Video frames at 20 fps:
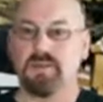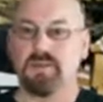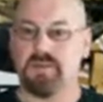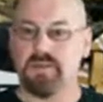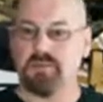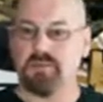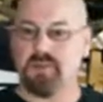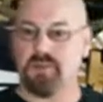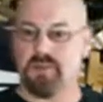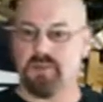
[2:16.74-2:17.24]

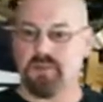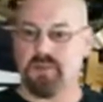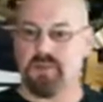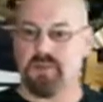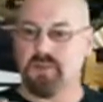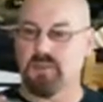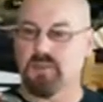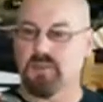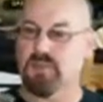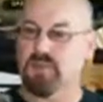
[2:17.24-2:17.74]
deep within
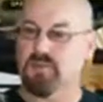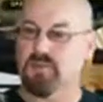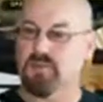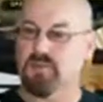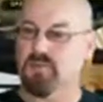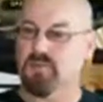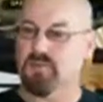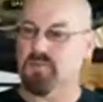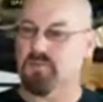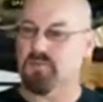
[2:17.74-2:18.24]
the
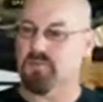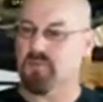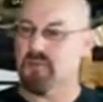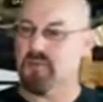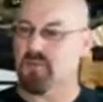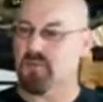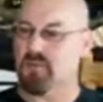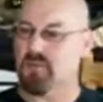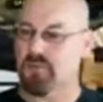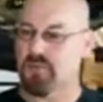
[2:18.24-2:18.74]

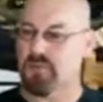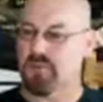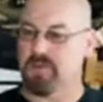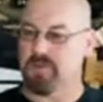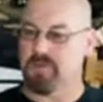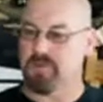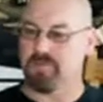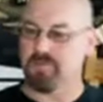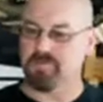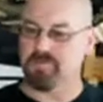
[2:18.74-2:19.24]
pommel
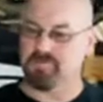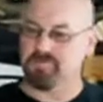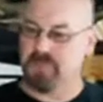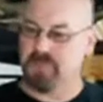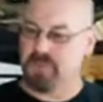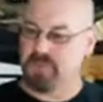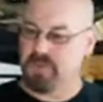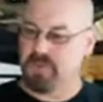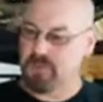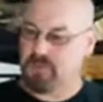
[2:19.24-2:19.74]
there.
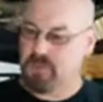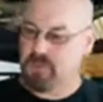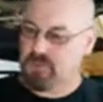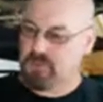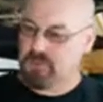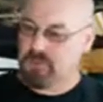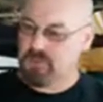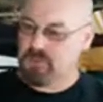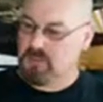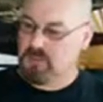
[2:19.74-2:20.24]

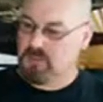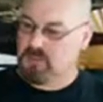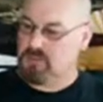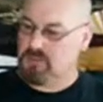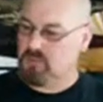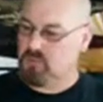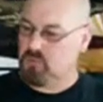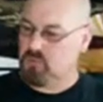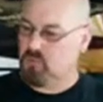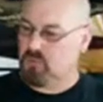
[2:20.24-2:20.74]

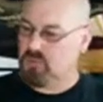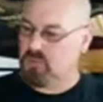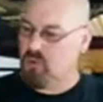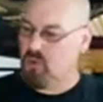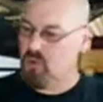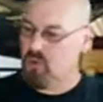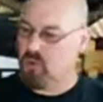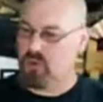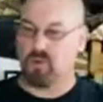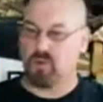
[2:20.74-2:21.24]
There's a wood
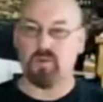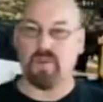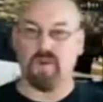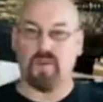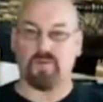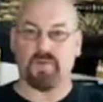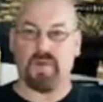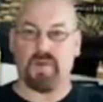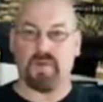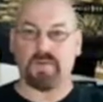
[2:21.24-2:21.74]
core
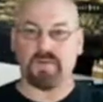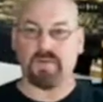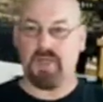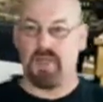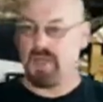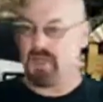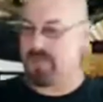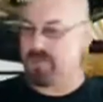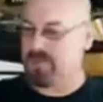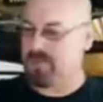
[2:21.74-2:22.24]
around that
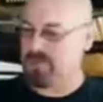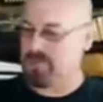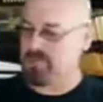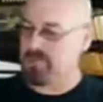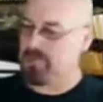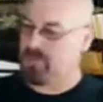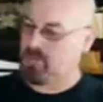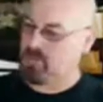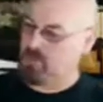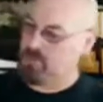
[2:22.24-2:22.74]
tang
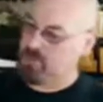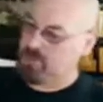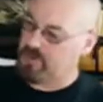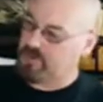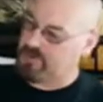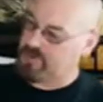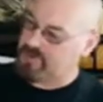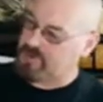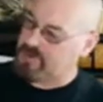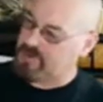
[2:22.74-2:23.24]

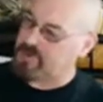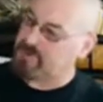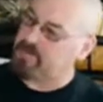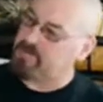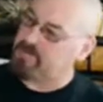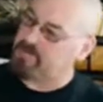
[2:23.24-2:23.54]
with